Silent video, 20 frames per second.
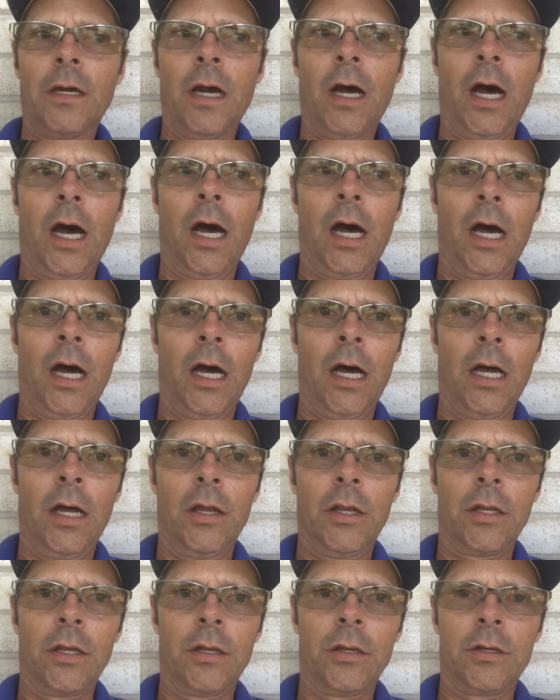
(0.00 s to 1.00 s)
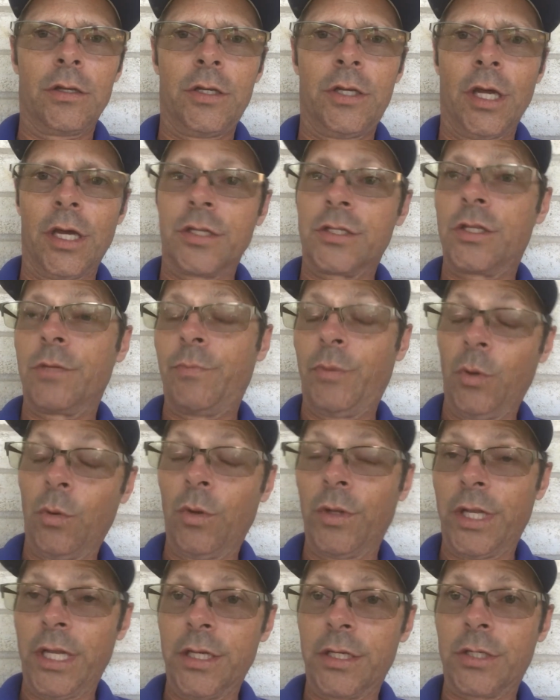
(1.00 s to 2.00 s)
Uh, does the
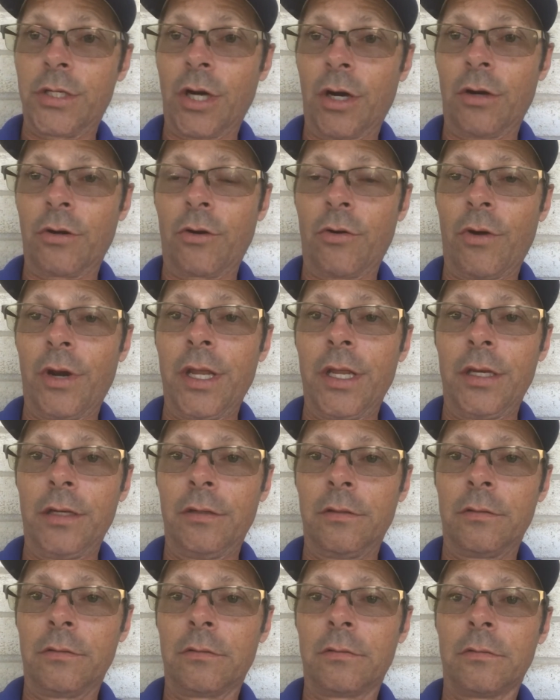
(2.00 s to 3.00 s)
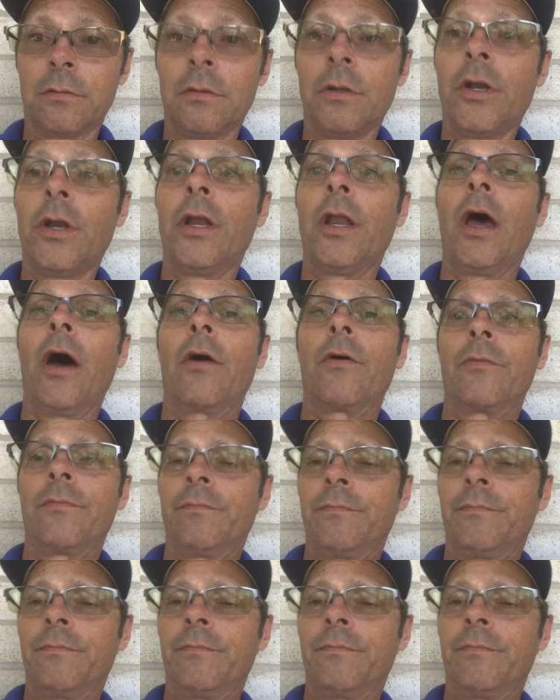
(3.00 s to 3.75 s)
pool need to turn green? No.